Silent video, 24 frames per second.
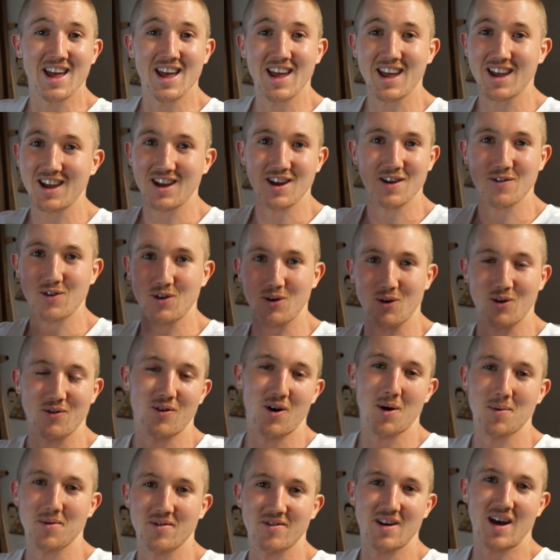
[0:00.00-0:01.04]
if you're
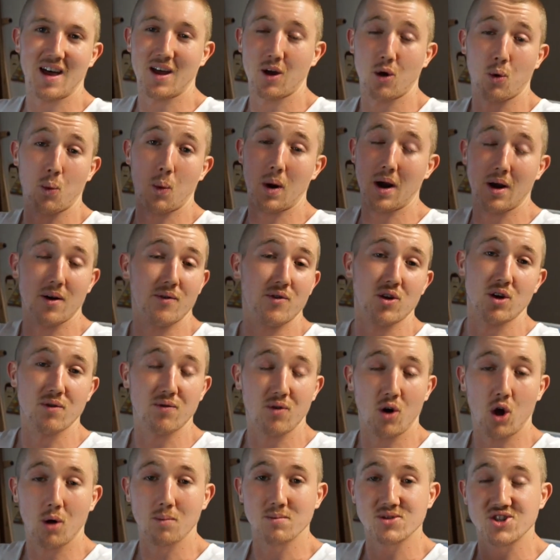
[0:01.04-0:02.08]
from the valley or wherever you're
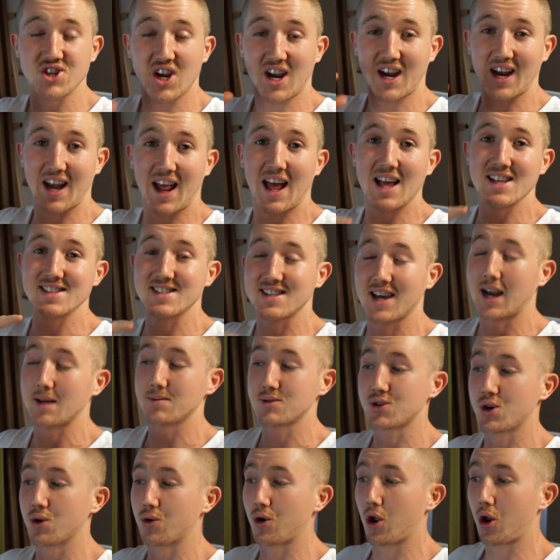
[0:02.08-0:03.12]
from, check it out,
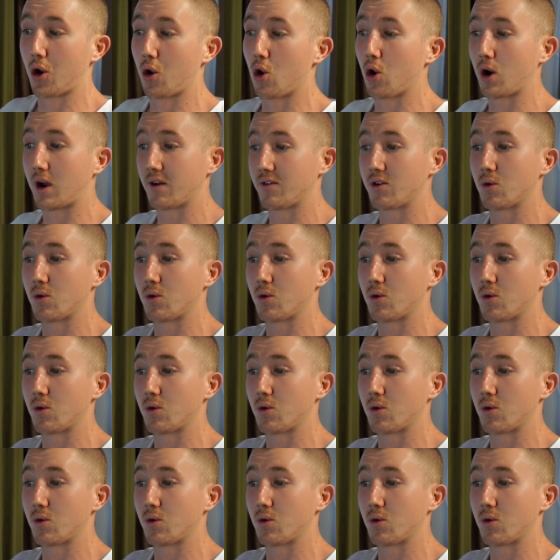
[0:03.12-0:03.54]
startupschool.org.